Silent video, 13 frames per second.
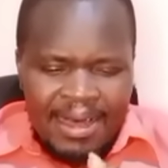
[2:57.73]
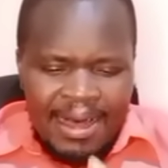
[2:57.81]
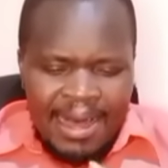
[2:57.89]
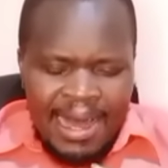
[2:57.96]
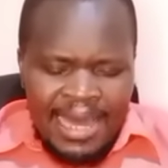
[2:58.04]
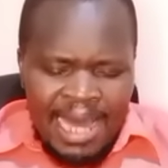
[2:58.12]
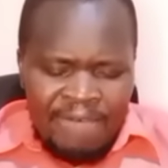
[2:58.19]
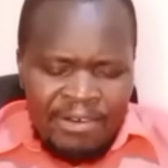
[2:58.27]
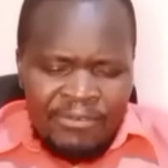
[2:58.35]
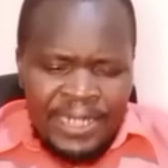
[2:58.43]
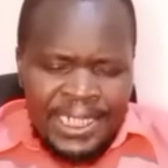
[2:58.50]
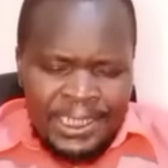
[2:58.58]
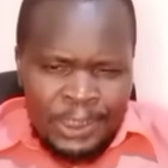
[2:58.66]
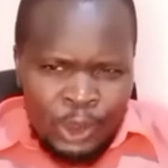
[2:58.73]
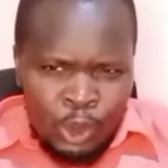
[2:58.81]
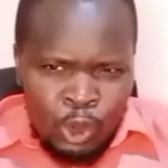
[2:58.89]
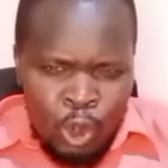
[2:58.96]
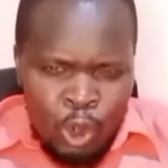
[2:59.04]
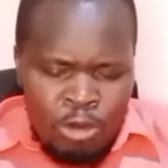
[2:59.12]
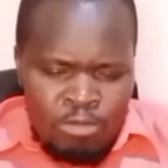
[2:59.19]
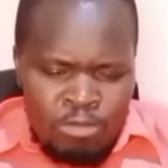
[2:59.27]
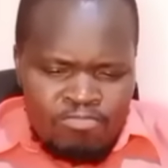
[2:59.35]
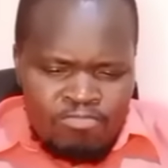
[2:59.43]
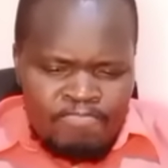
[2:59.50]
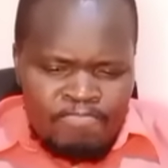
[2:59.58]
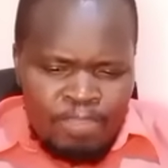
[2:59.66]
I have a very
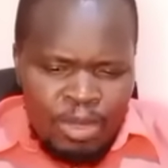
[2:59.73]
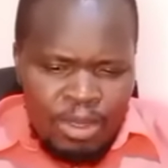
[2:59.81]
strong